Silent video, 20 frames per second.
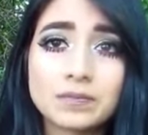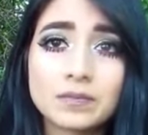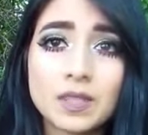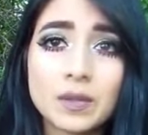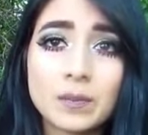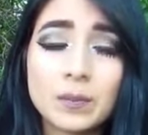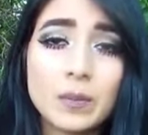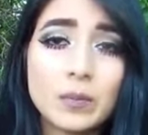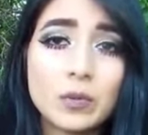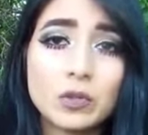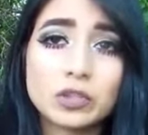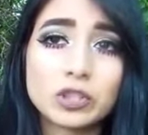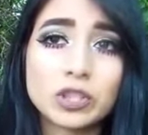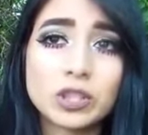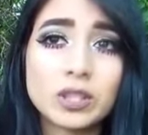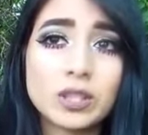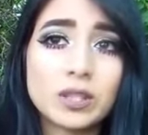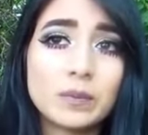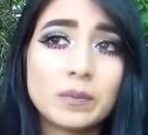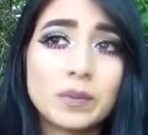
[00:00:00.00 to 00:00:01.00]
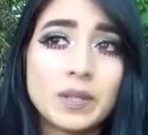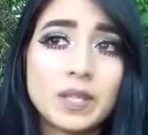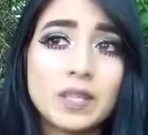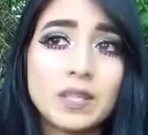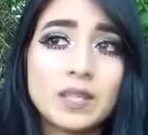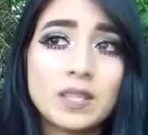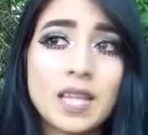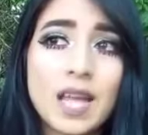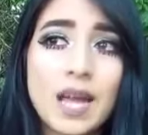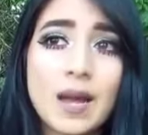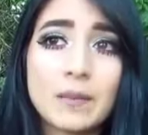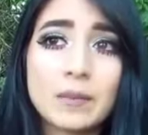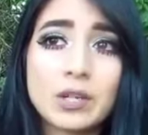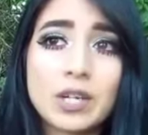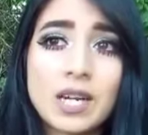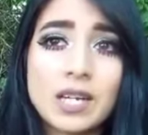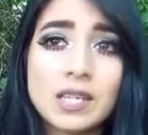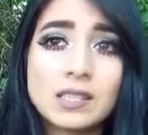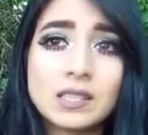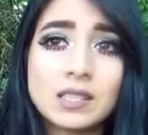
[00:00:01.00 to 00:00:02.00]
people shouldn't be
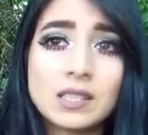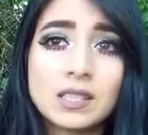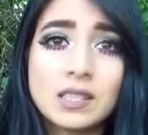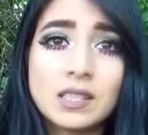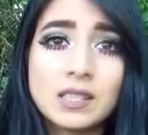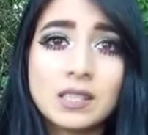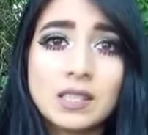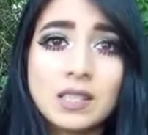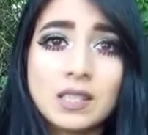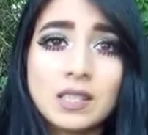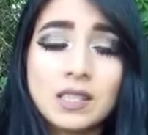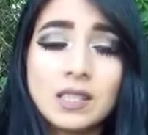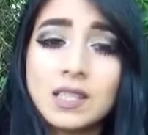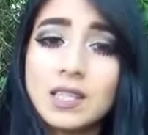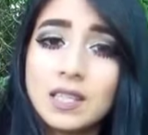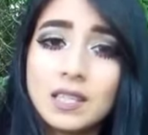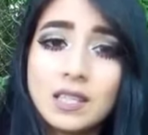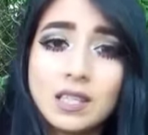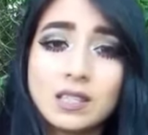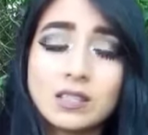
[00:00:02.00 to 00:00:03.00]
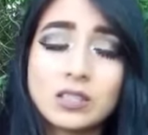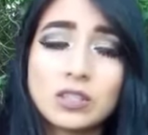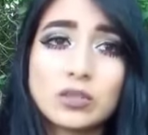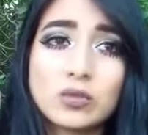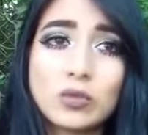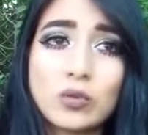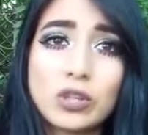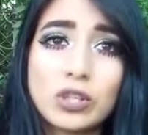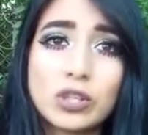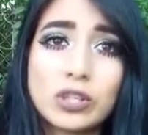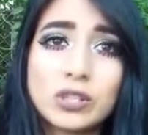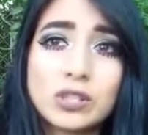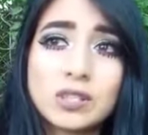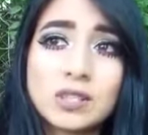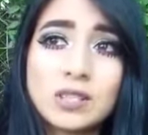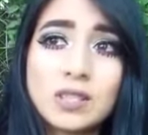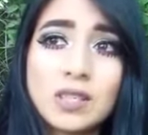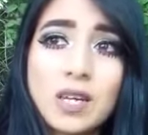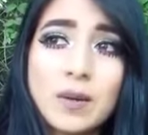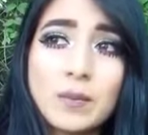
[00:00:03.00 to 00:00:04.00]
glamorizing eating disorders,
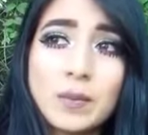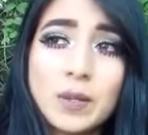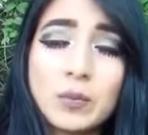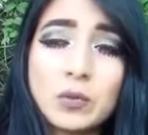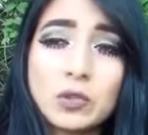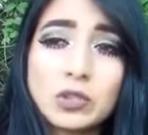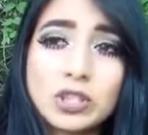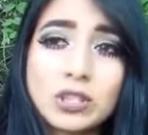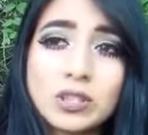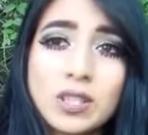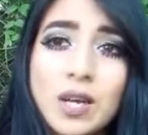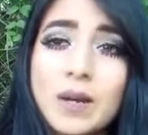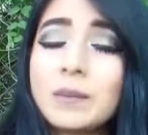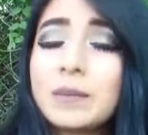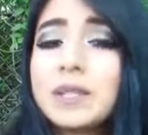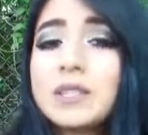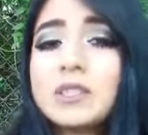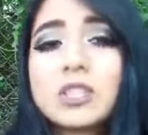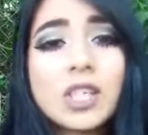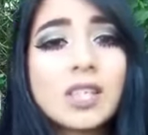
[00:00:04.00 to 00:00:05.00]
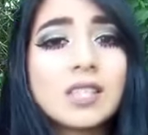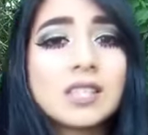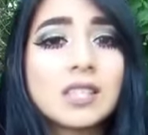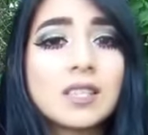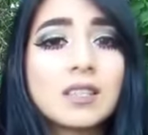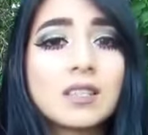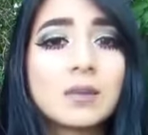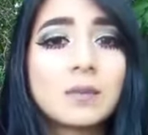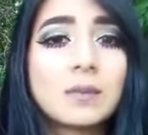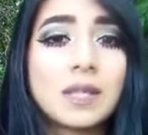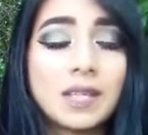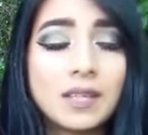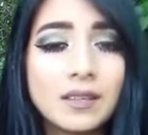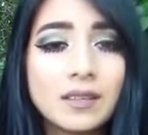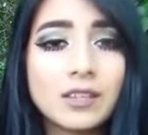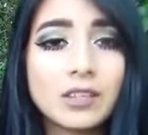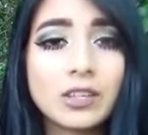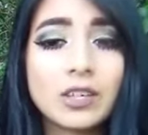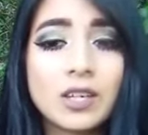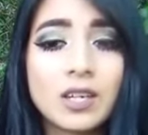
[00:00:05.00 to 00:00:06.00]
and people should not be judging them
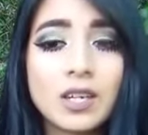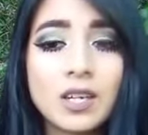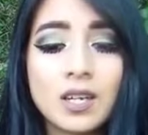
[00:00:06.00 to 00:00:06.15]
either.